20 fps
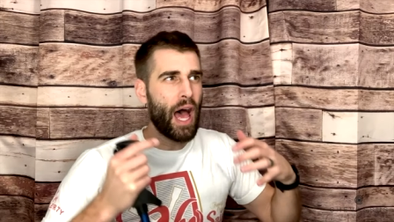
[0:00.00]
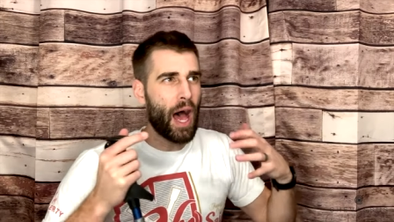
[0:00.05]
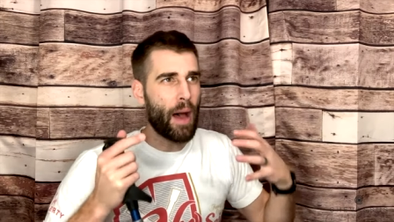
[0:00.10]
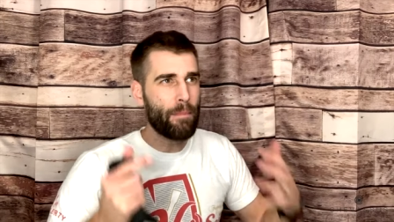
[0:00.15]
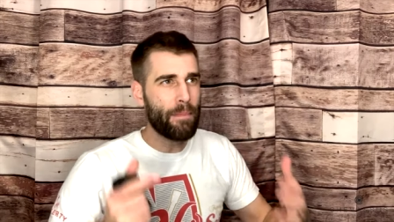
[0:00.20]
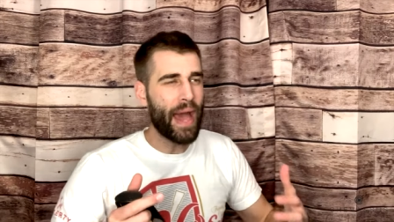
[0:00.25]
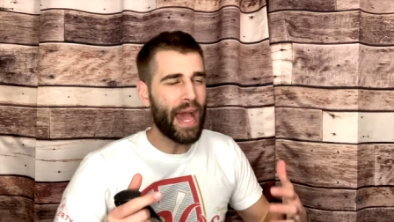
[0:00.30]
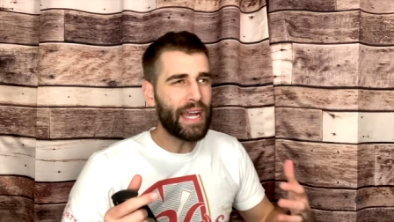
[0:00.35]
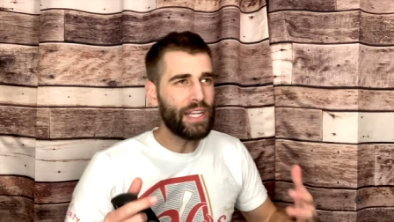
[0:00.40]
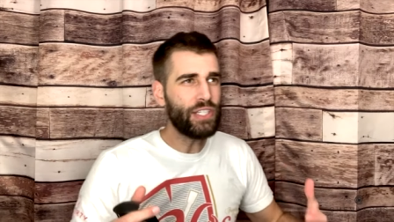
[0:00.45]

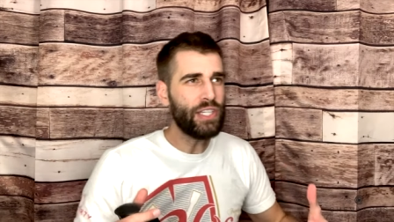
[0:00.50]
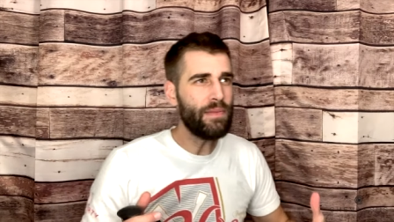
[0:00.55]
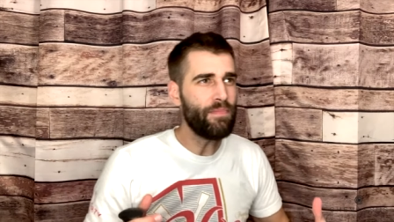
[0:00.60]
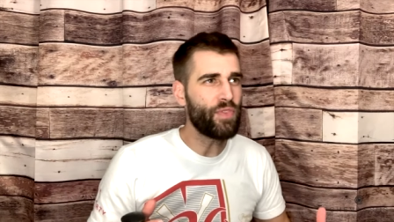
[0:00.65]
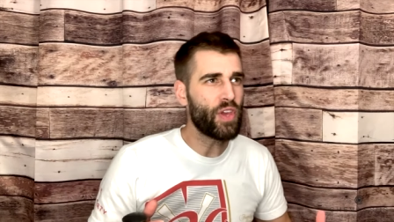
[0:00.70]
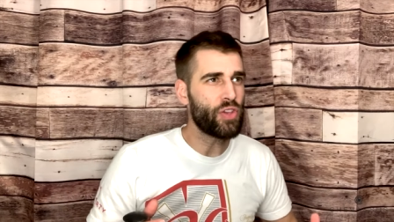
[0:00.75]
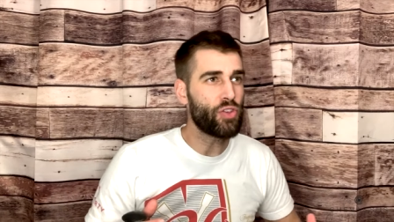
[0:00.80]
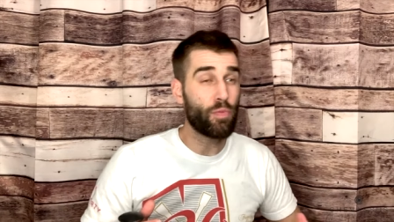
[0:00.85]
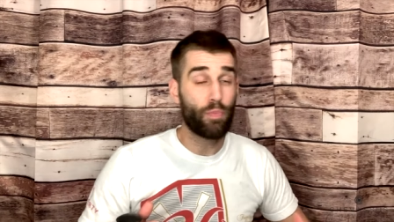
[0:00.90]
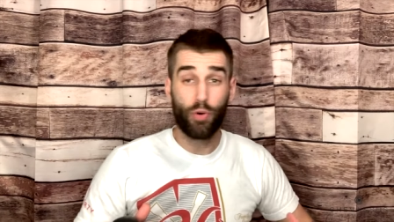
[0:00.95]
Imagine
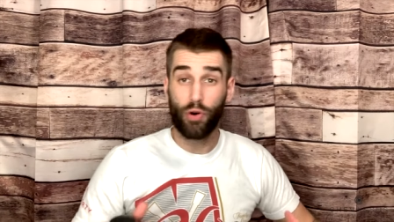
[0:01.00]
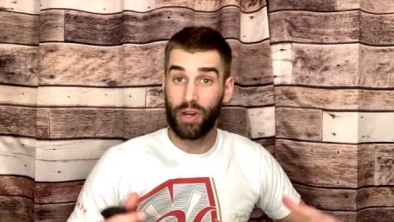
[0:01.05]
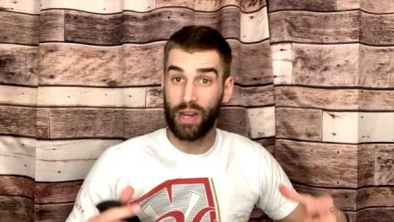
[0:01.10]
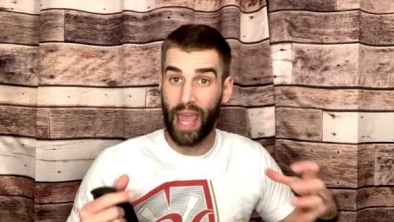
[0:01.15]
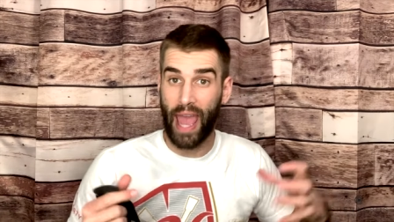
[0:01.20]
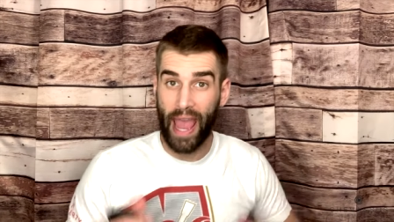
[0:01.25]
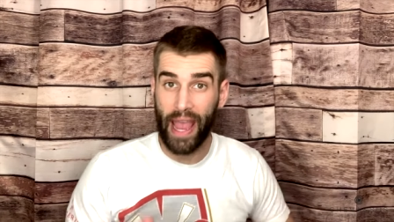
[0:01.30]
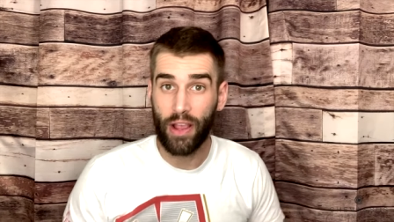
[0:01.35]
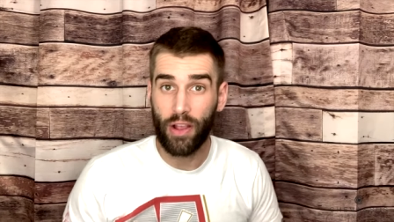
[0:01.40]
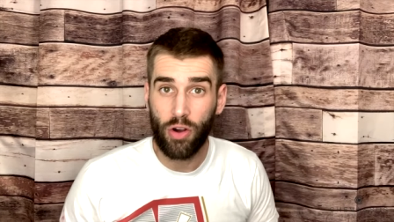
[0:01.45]
that you put
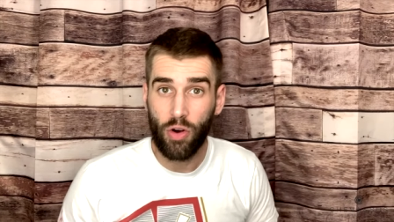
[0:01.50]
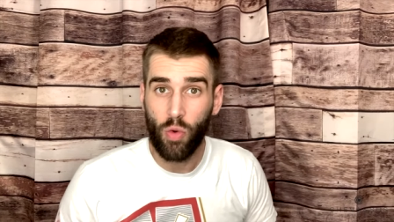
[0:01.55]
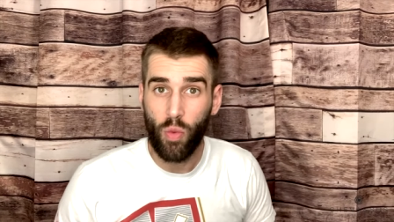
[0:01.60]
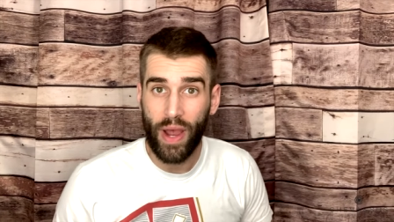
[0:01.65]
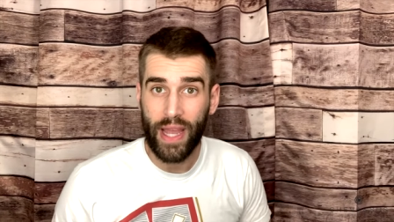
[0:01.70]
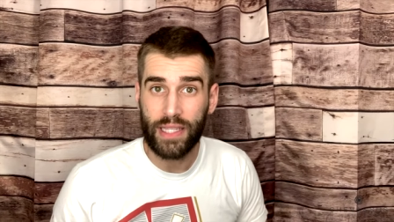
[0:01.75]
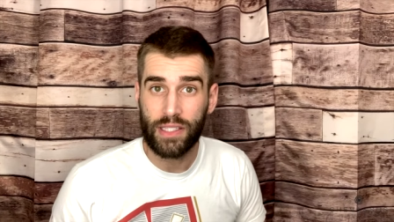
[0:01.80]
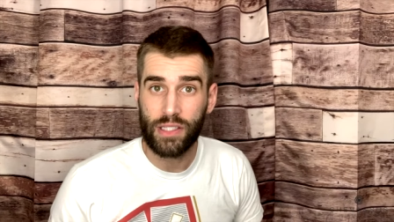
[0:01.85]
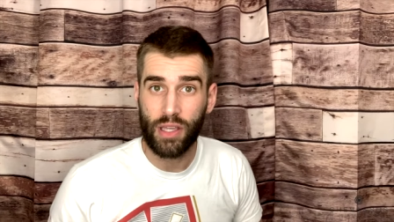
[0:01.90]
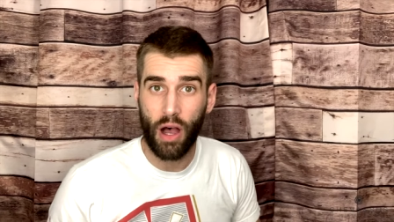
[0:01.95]
ankle
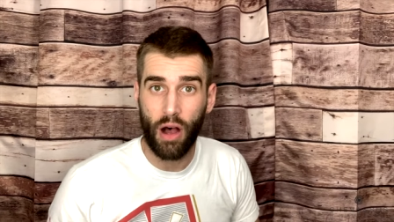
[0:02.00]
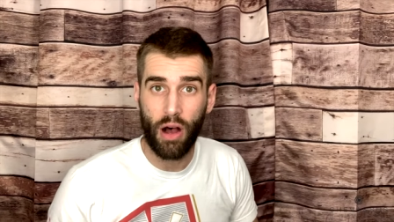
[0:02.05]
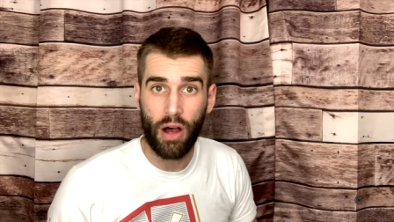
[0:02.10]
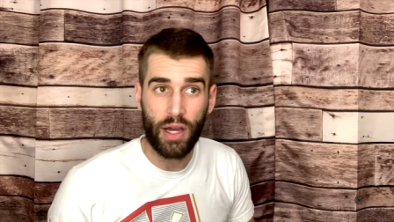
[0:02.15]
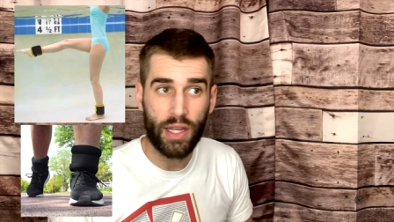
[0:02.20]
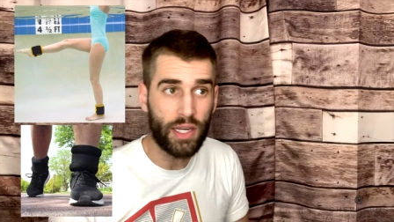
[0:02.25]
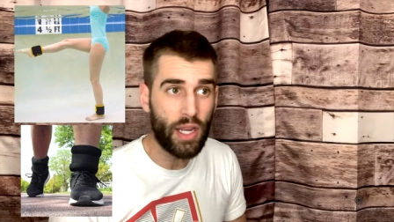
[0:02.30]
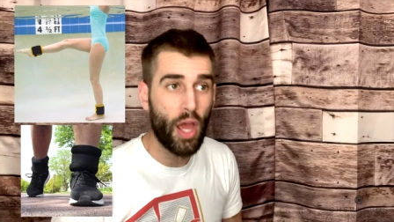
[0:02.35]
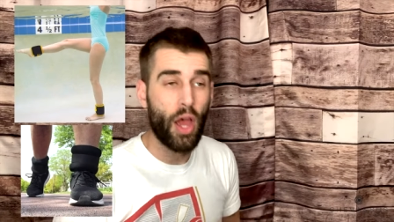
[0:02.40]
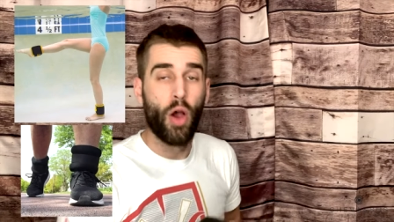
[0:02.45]
weights
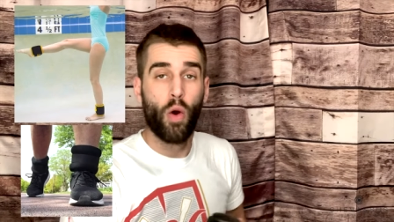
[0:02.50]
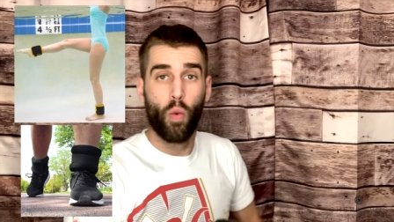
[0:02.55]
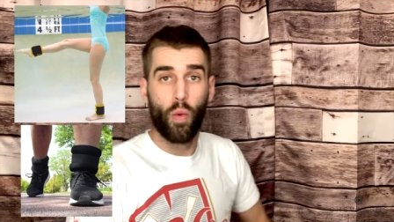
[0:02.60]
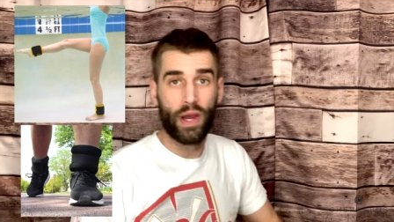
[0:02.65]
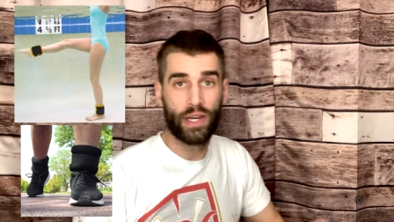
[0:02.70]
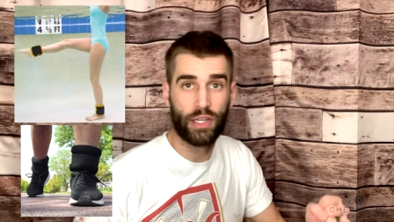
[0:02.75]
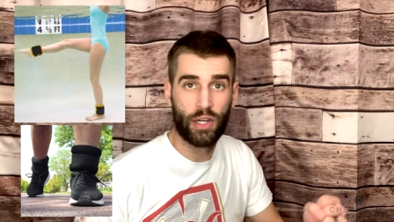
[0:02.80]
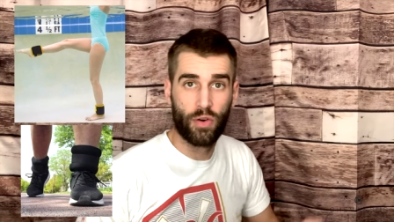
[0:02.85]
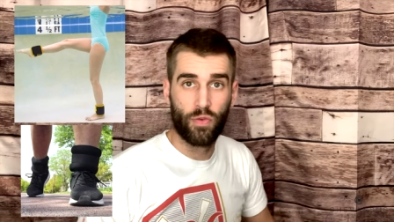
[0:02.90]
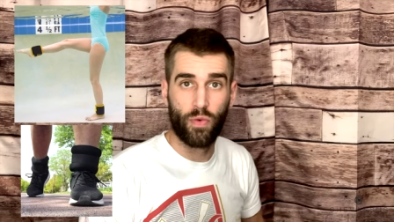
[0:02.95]
on
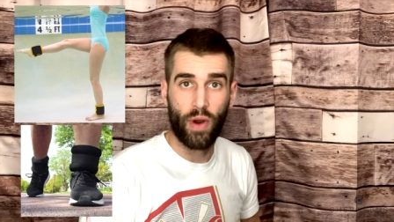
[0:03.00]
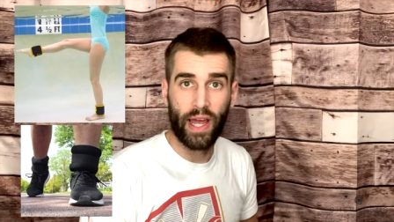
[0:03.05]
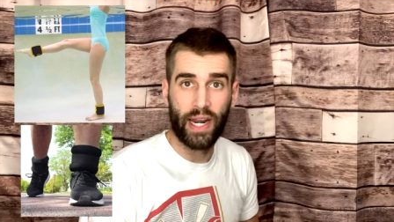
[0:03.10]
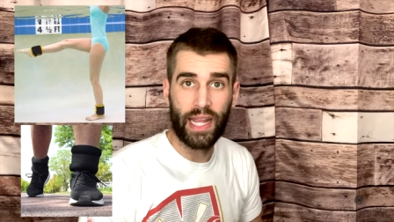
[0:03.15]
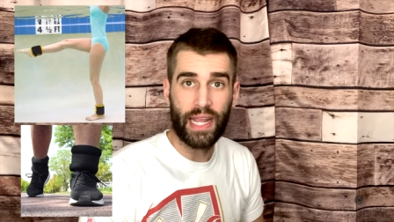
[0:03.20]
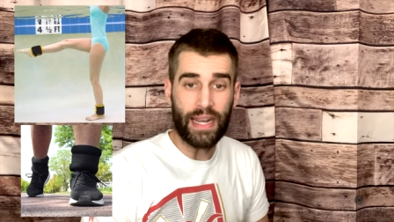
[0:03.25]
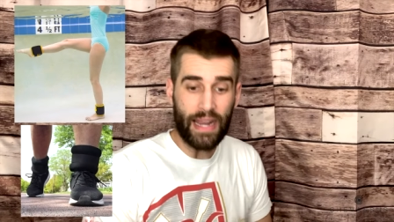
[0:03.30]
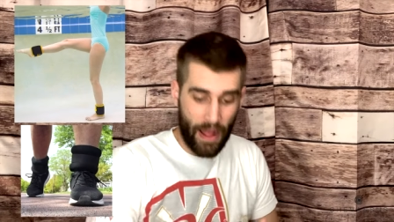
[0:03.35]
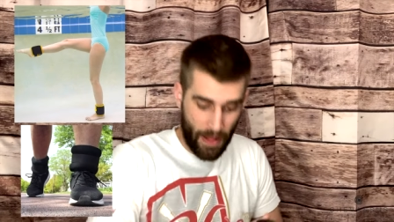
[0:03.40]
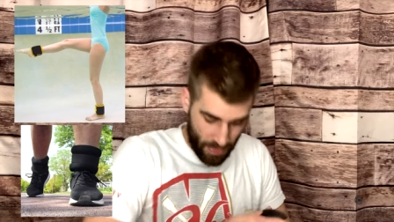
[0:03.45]
when you're running.